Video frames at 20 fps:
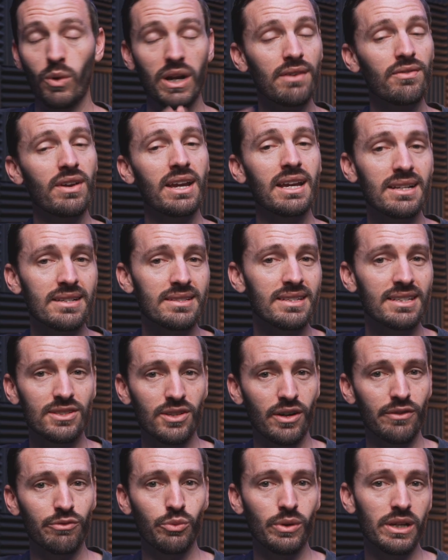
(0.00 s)
whatever editing
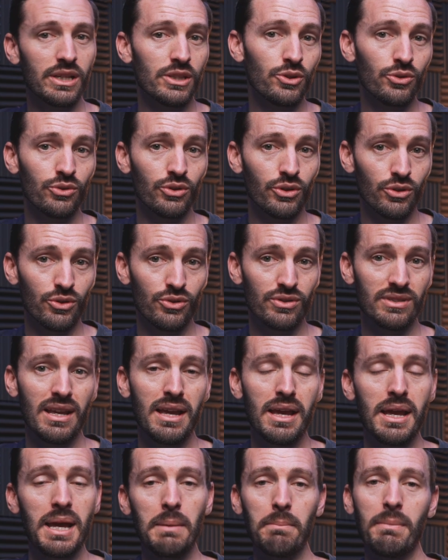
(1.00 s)
software you use,
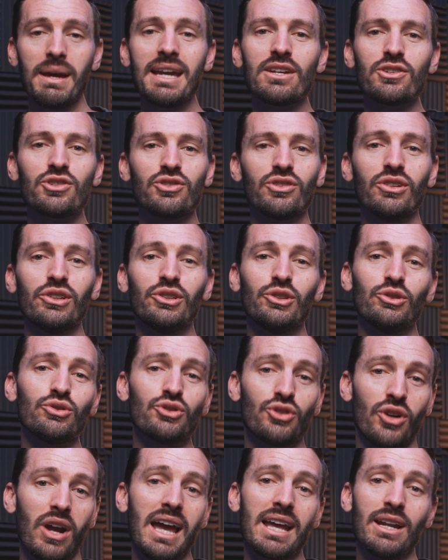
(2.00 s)
make sure you
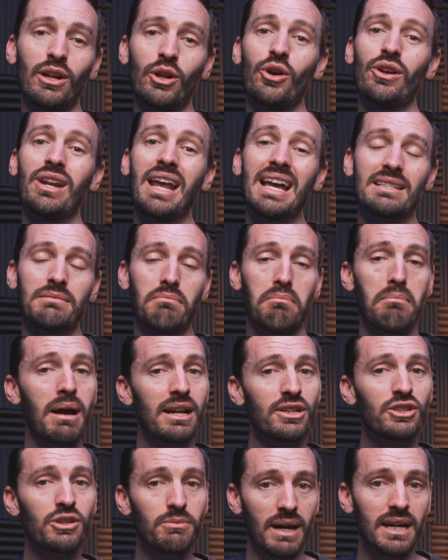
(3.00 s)
try and learn as
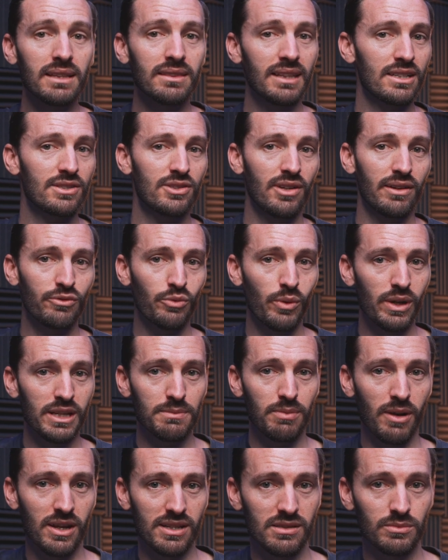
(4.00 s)
much about that software as
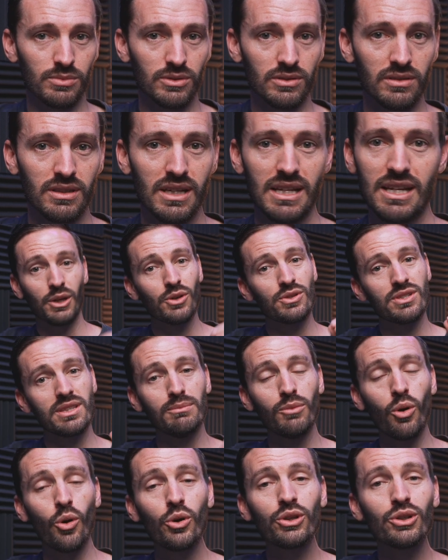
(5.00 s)
possible, because the
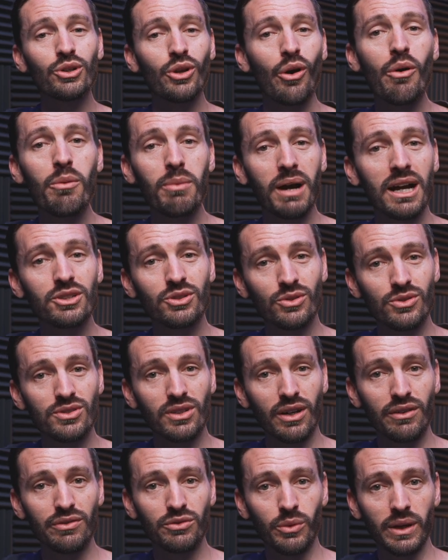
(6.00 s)
more you know about your
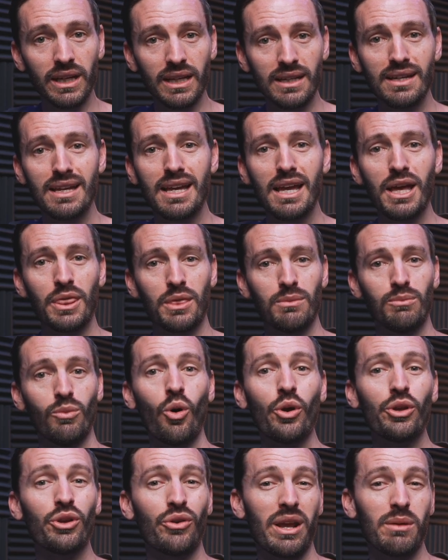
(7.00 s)
software, the
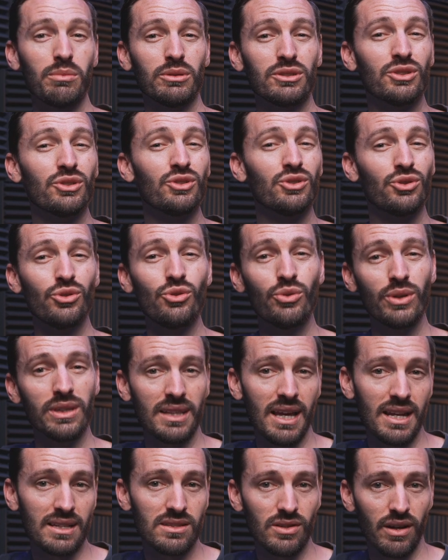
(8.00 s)
more you're able to do in
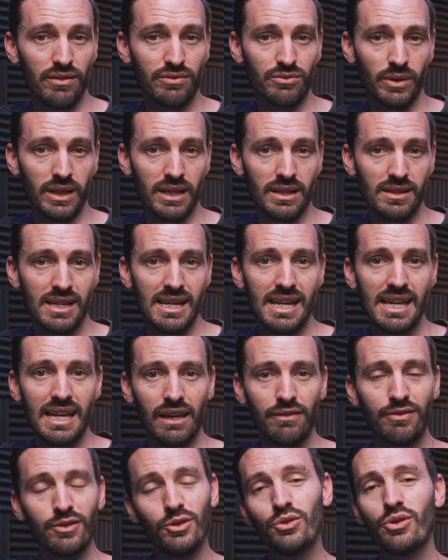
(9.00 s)
that software.
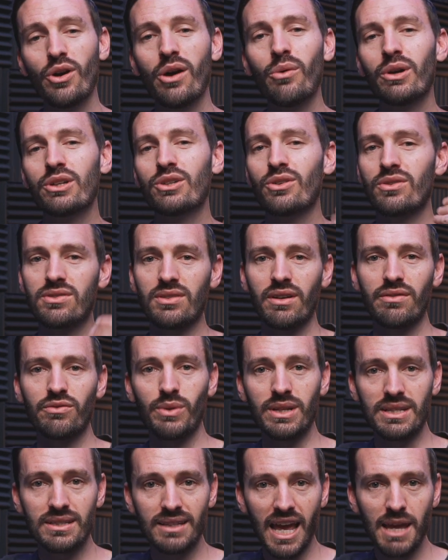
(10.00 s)
If you know what your
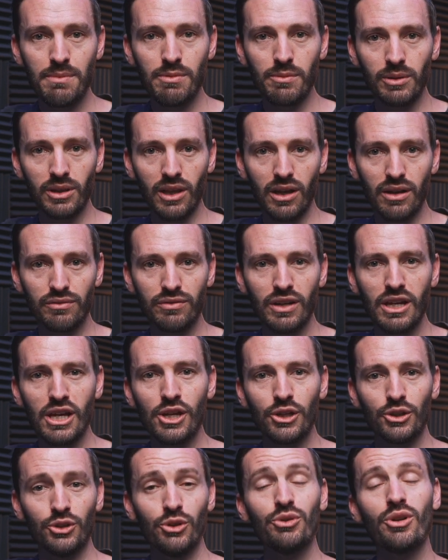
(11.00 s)
software is capable of,
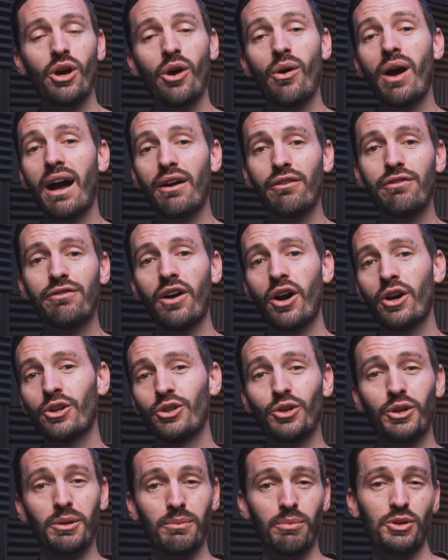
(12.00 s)
you know how far
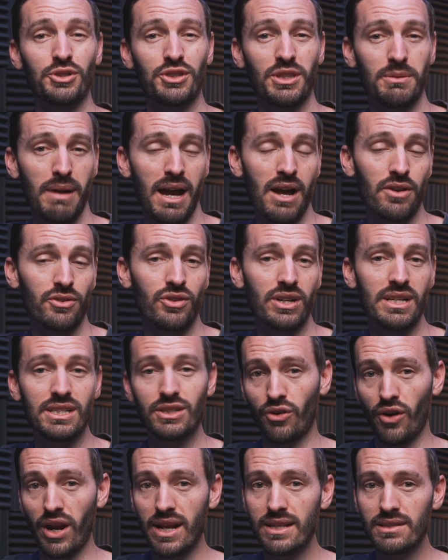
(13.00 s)
you can push the boundaries
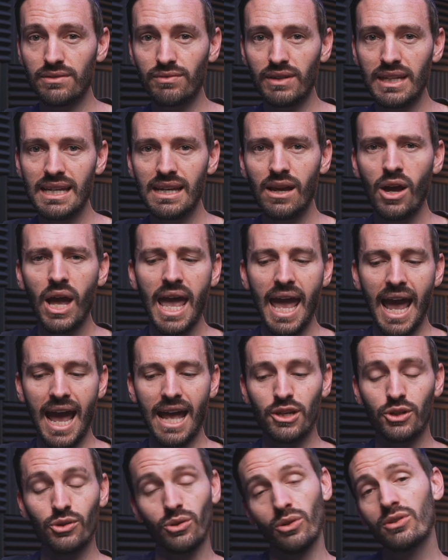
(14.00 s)
creatively,
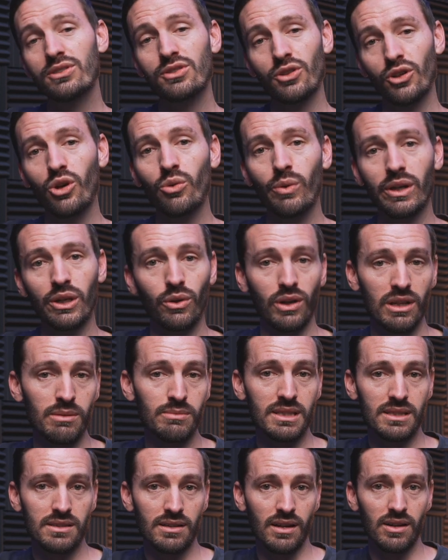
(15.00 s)
and you'll also know where your
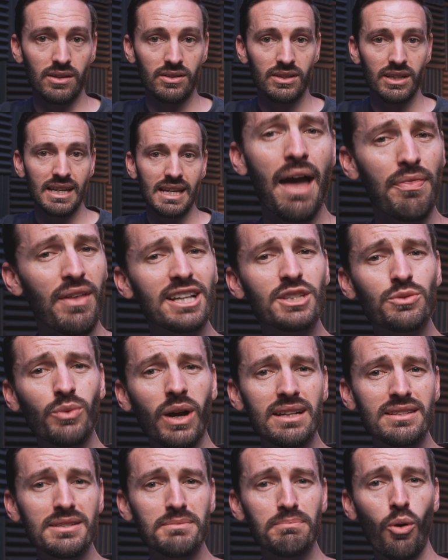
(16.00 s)
limits are. And that's
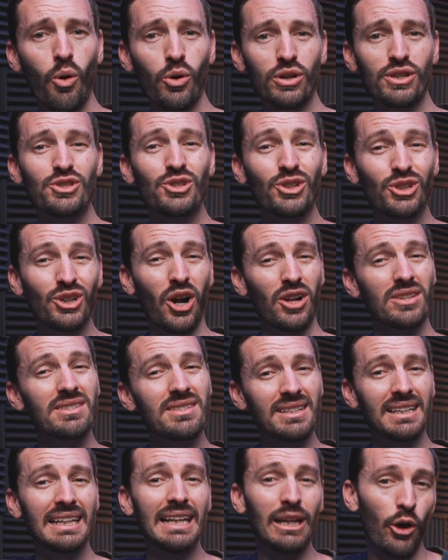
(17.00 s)
why it's important to
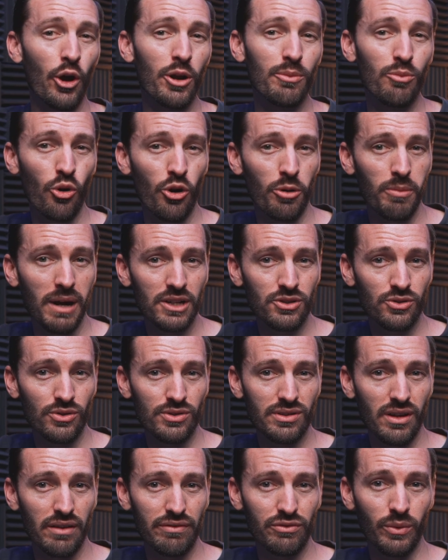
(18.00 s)
constantly learn more about your
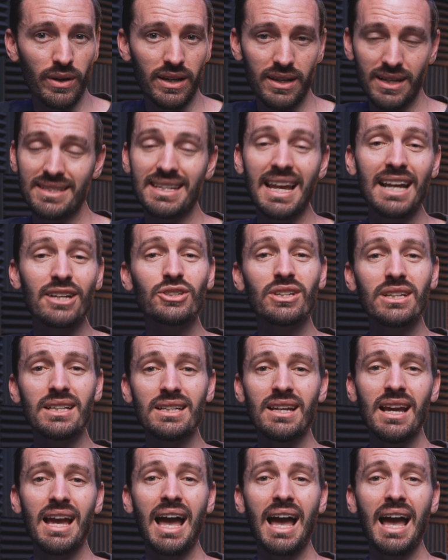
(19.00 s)
software. It's actually